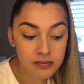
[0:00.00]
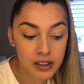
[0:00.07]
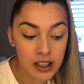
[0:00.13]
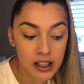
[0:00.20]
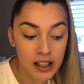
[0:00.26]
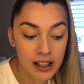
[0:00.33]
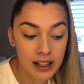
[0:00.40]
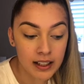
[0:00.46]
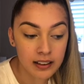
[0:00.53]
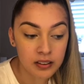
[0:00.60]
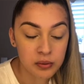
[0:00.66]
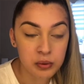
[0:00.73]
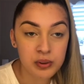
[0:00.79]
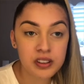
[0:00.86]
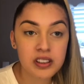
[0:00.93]
and
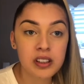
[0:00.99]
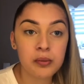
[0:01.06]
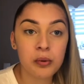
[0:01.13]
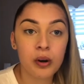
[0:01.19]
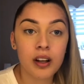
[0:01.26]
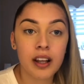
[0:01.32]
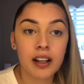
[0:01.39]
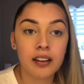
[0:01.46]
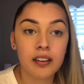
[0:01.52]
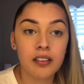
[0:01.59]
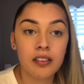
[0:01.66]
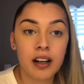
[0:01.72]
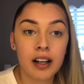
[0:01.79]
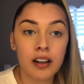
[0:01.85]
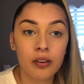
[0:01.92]
we'll see what kind of
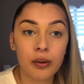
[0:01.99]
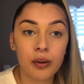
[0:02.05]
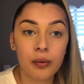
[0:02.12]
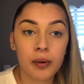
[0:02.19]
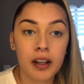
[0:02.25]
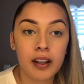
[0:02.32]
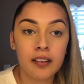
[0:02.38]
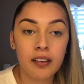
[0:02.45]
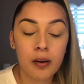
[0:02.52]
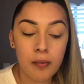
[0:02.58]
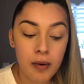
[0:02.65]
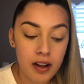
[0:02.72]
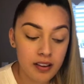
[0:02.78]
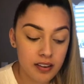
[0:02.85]
eye look we end up with.